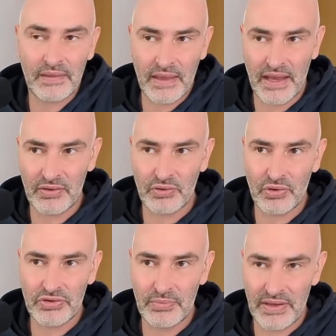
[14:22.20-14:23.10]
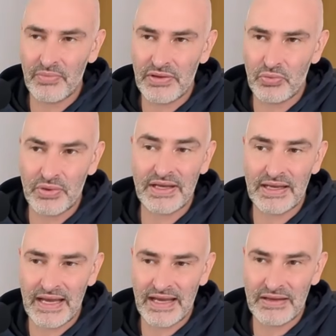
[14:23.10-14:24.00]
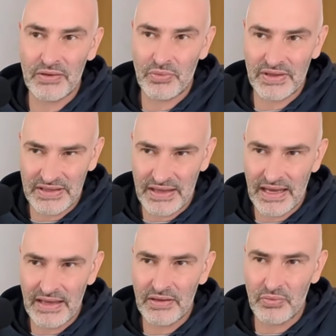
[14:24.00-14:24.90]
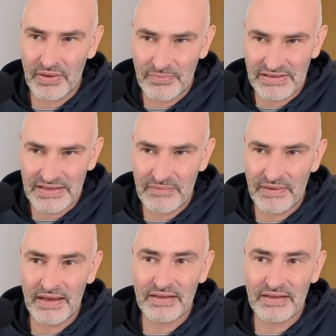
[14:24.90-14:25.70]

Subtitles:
I could also mate with queen e8, queen d8, queen b7,